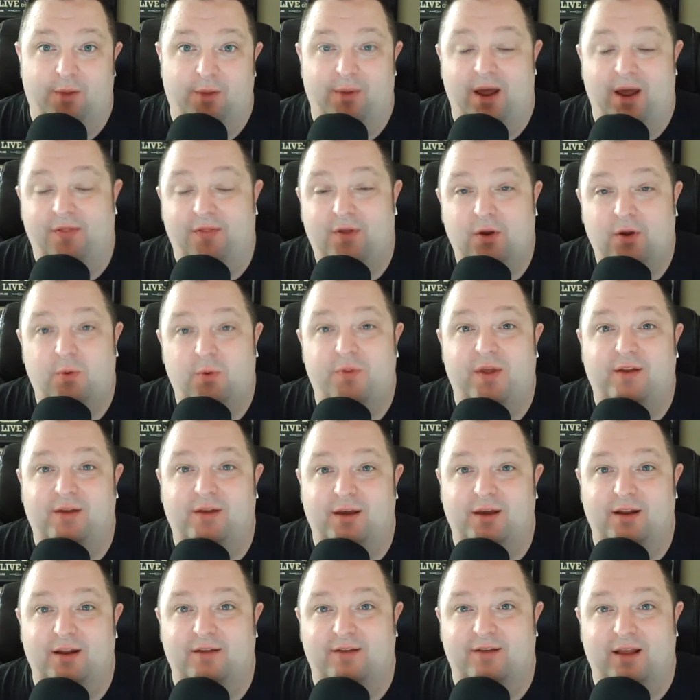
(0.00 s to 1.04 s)
But I think what they
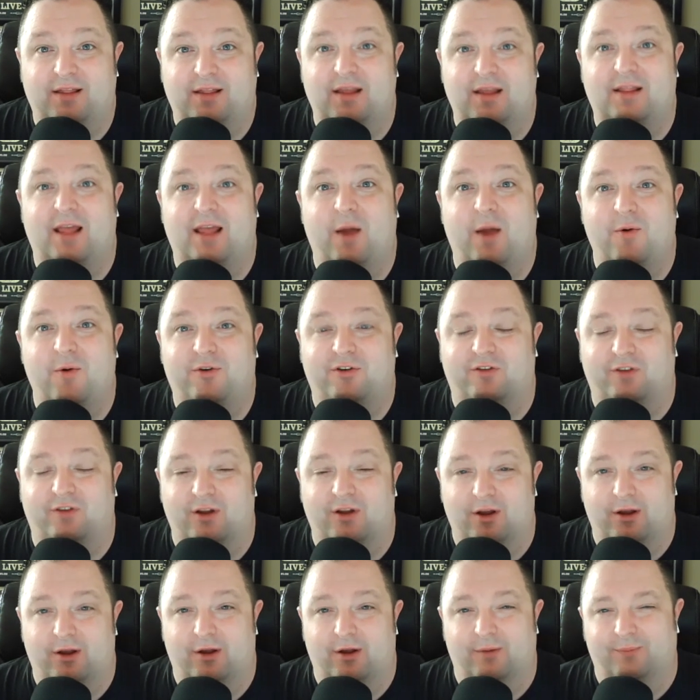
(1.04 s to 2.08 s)
did is I think they were just
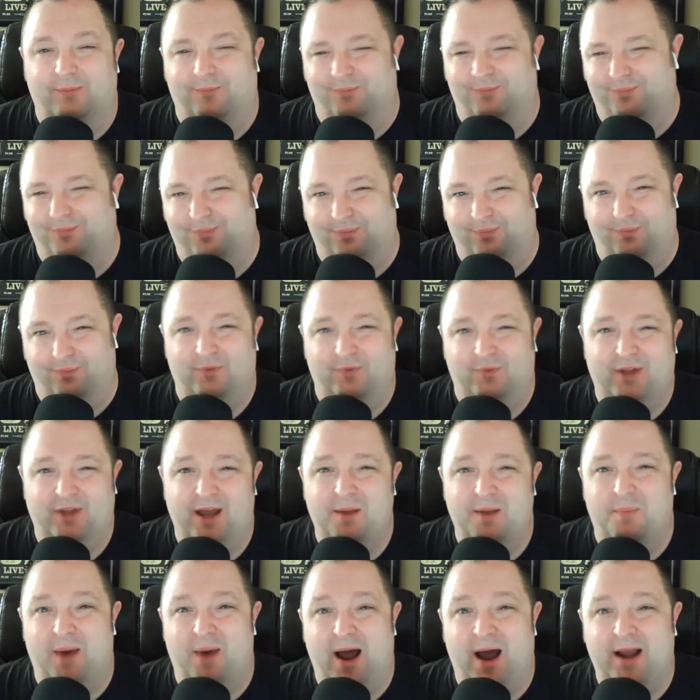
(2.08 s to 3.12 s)
kind
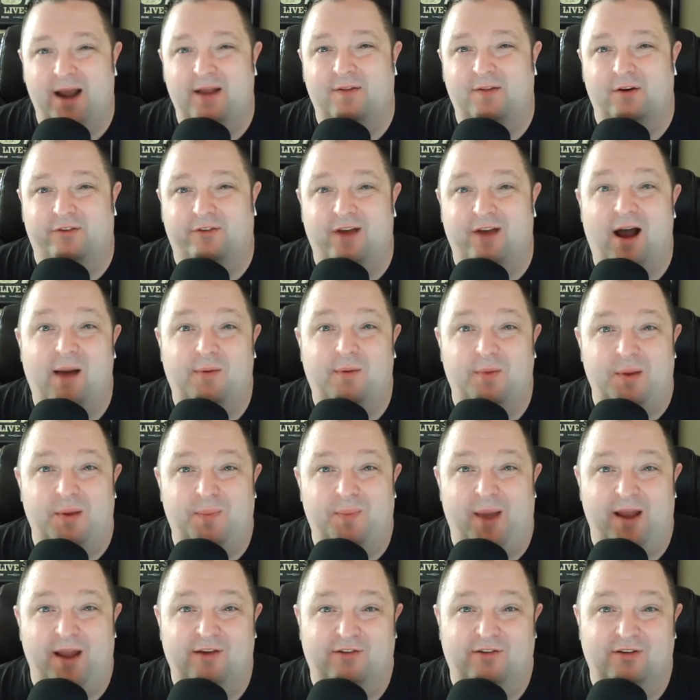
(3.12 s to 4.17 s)
of biding their time to be
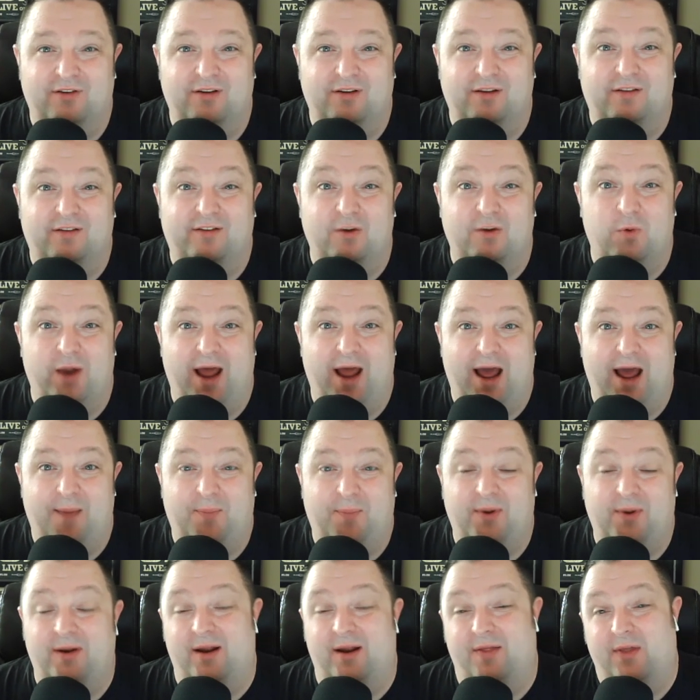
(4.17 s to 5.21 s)
patient and see what
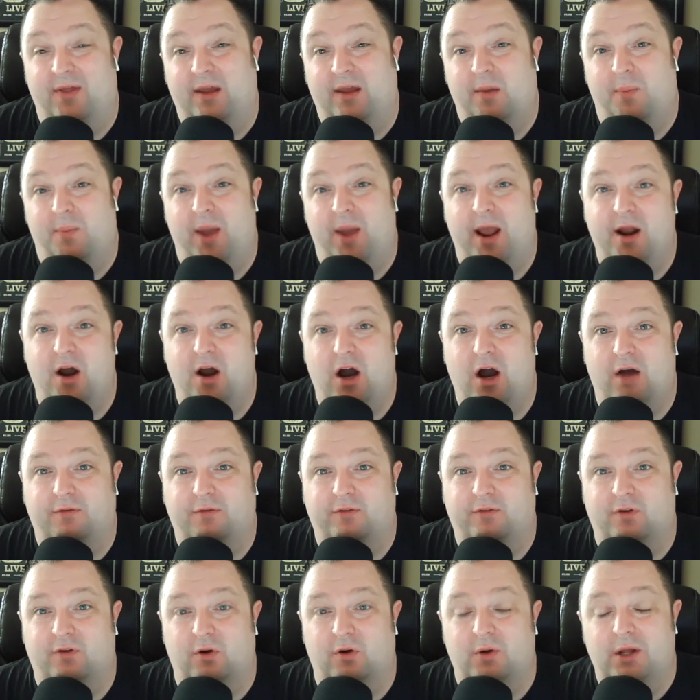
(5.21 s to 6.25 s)
happened. And I think it paid off.
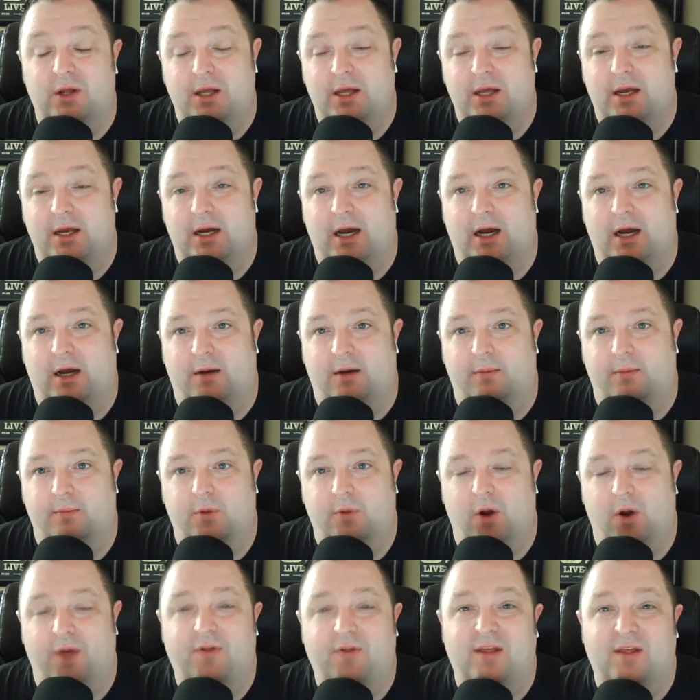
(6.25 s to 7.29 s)
So, you
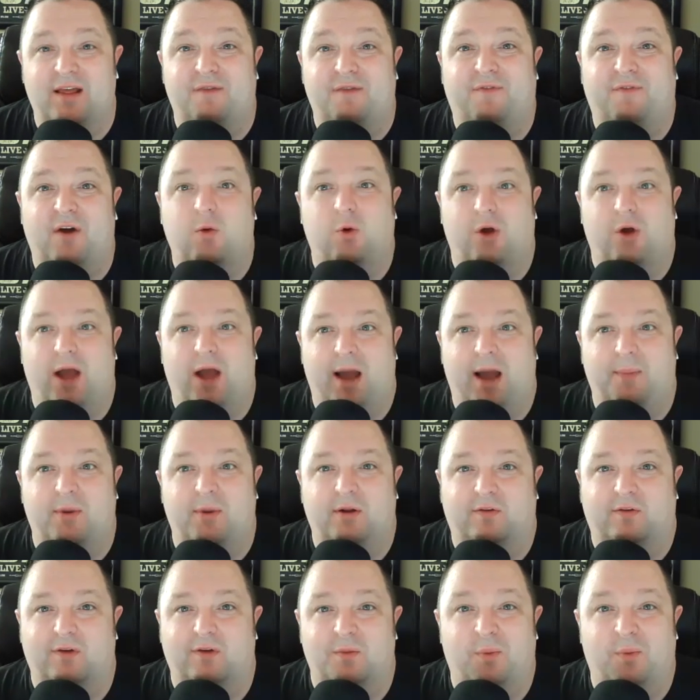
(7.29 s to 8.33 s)
know, I think that fight will happen at
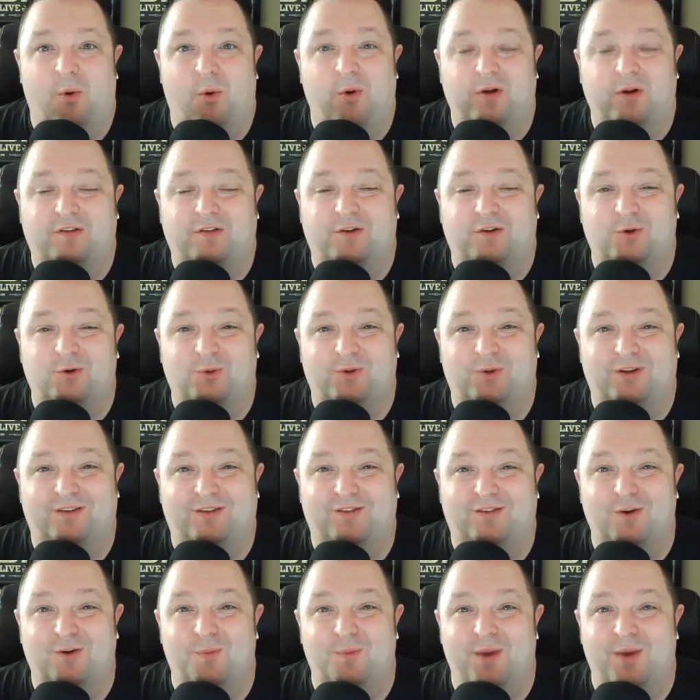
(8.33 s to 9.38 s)
some point. It's
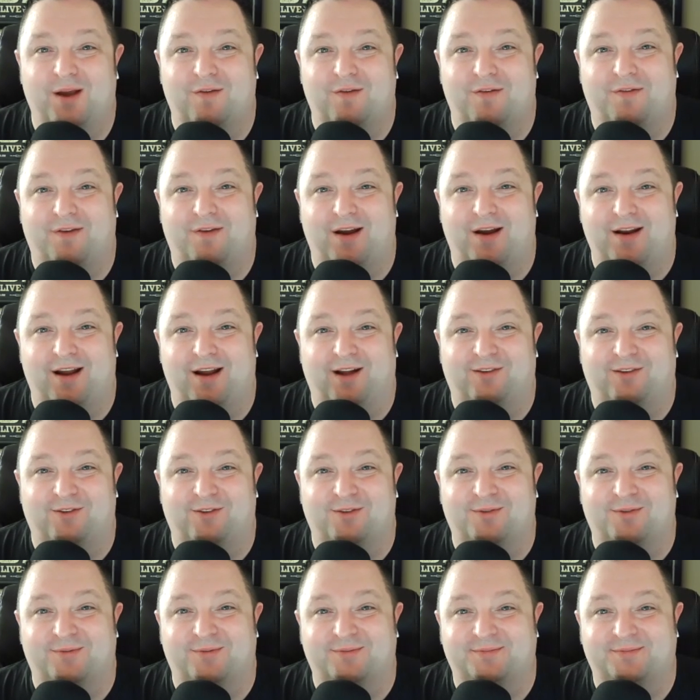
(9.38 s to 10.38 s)
too big of a fight not to.